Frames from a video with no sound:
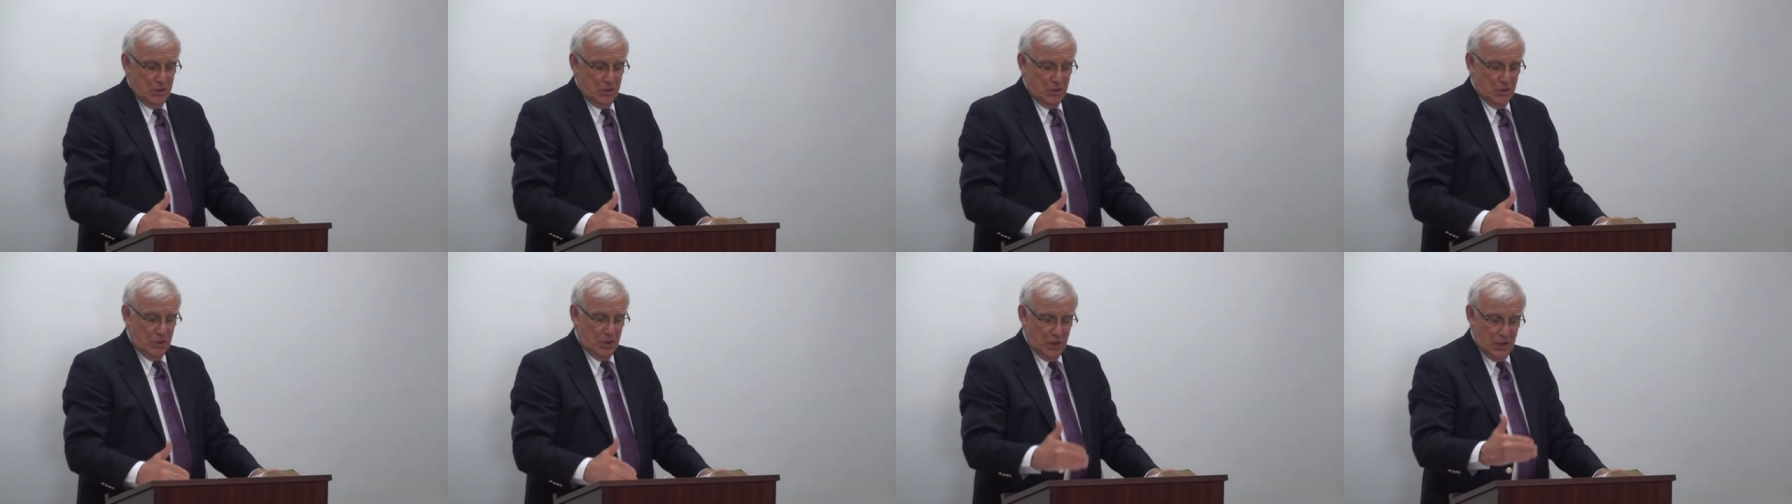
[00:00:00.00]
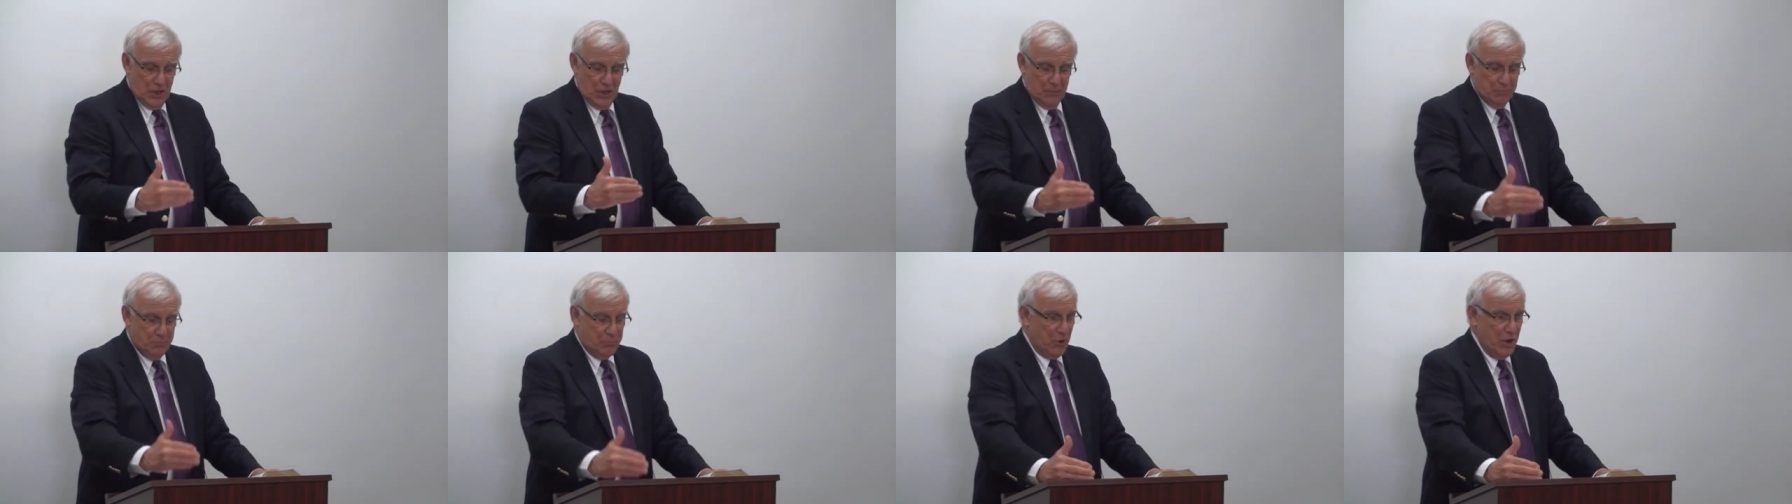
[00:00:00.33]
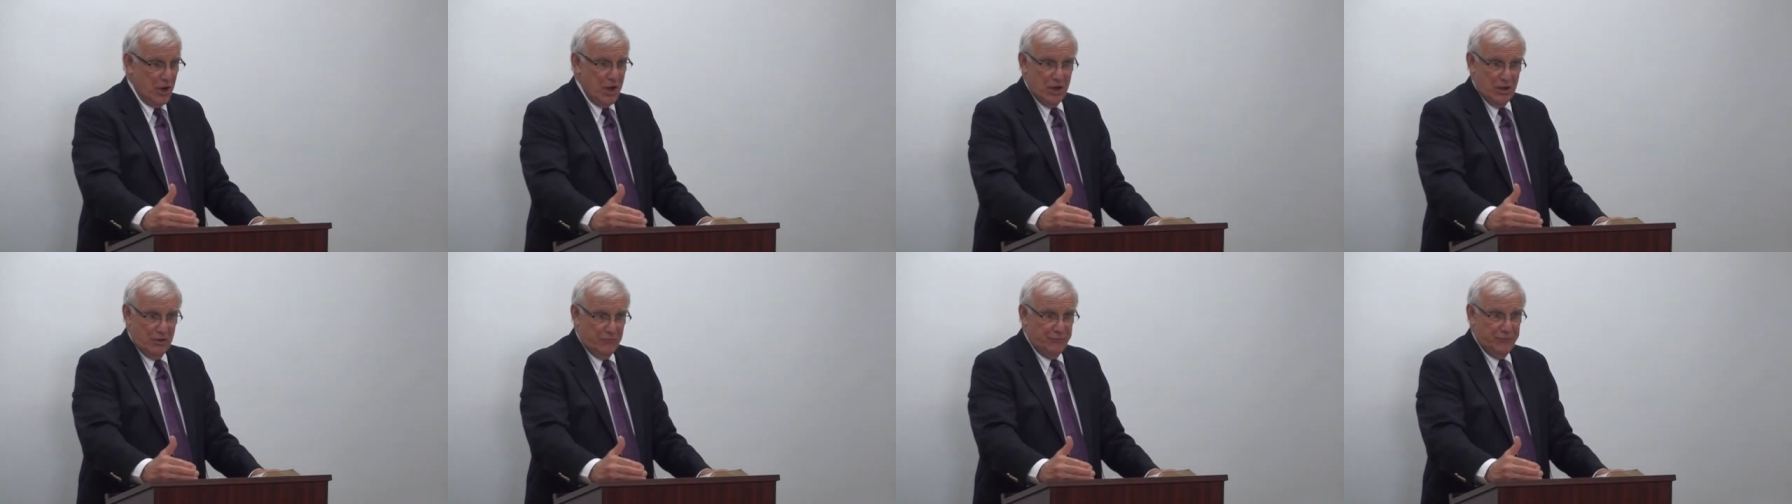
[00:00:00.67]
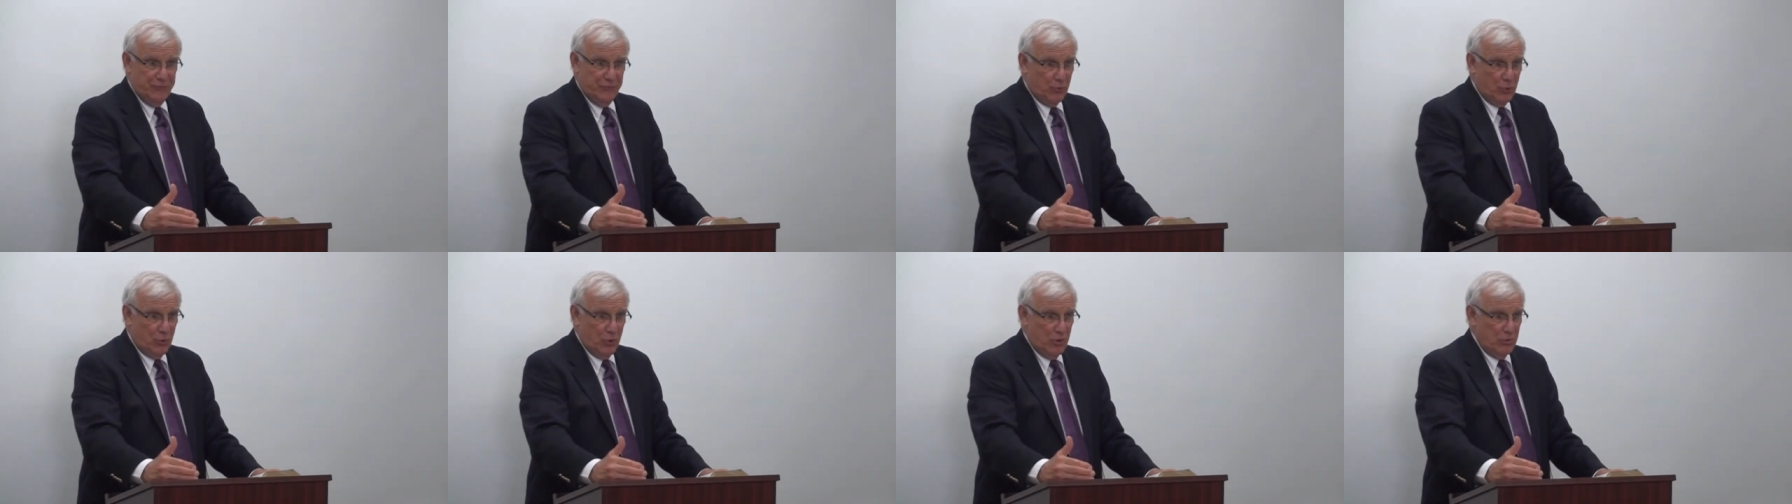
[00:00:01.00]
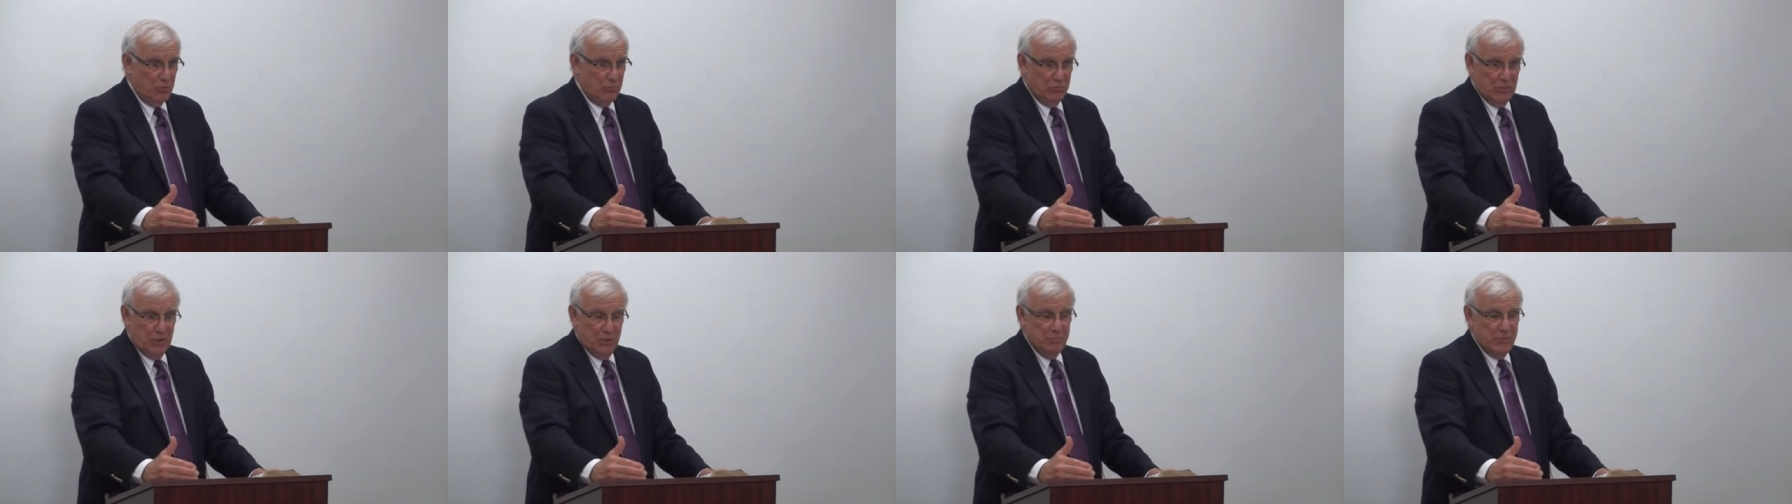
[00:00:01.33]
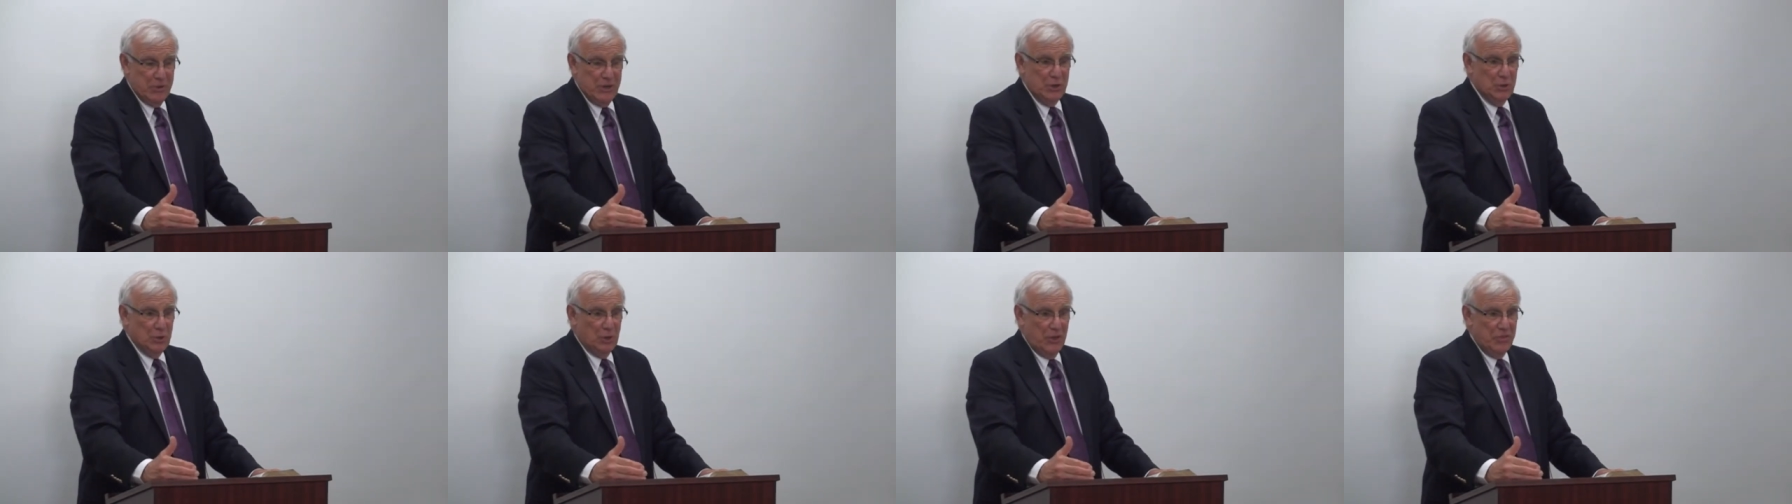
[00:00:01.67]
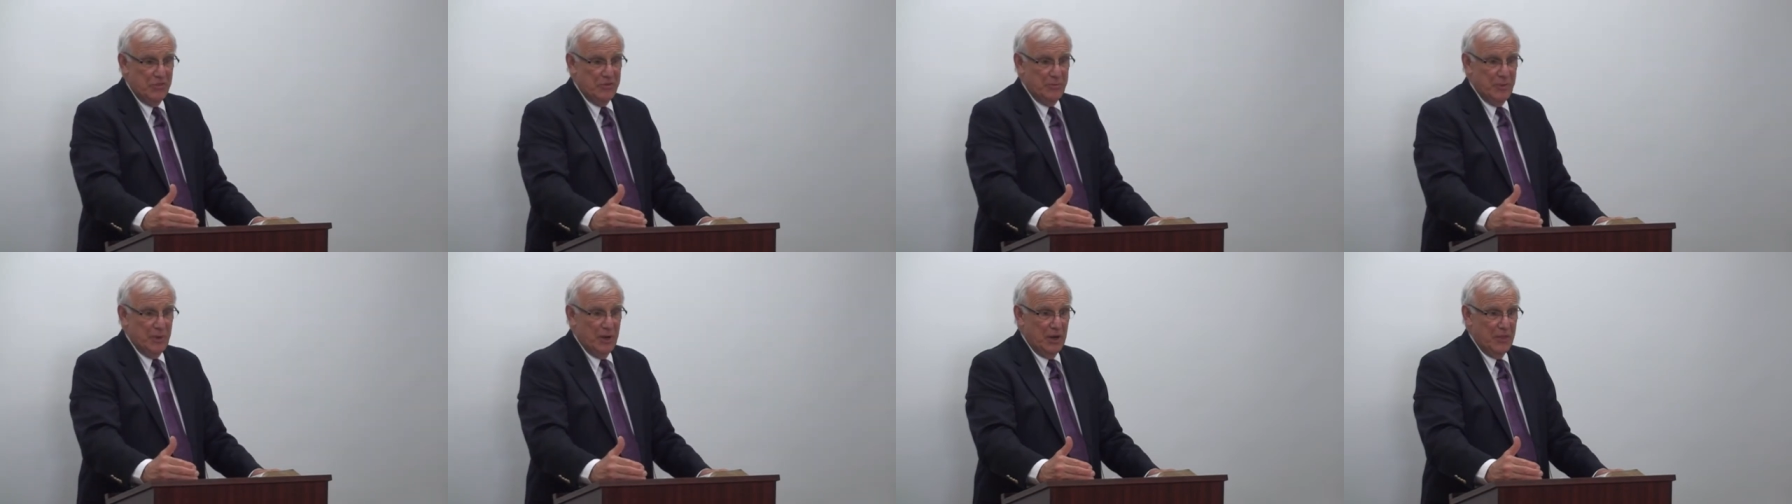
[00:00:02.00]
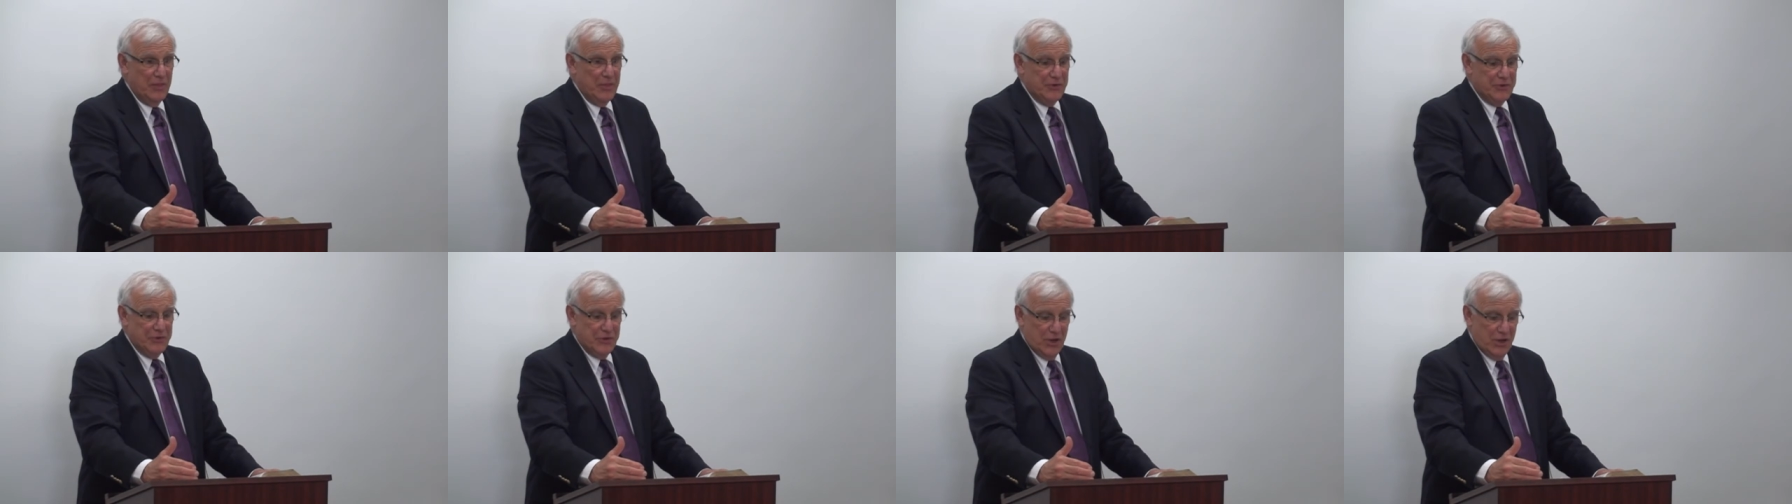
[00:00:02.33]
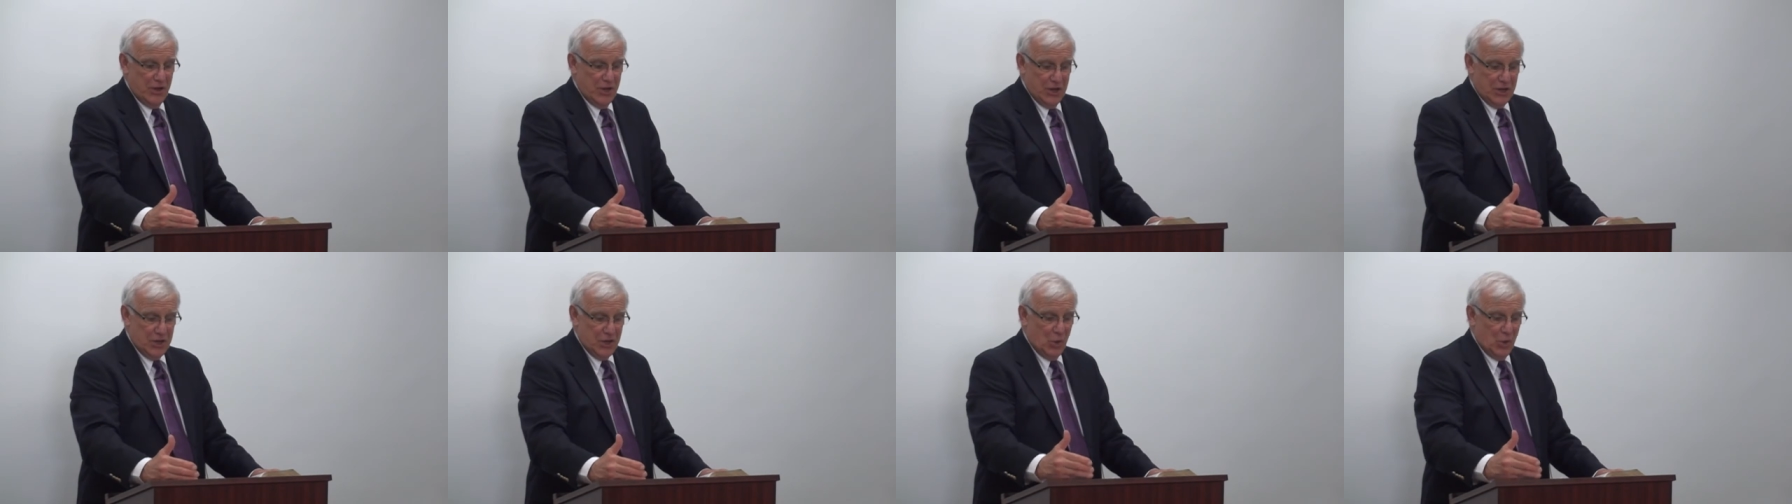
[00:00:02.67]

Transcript: uh, a break for a meal in the middle of the day,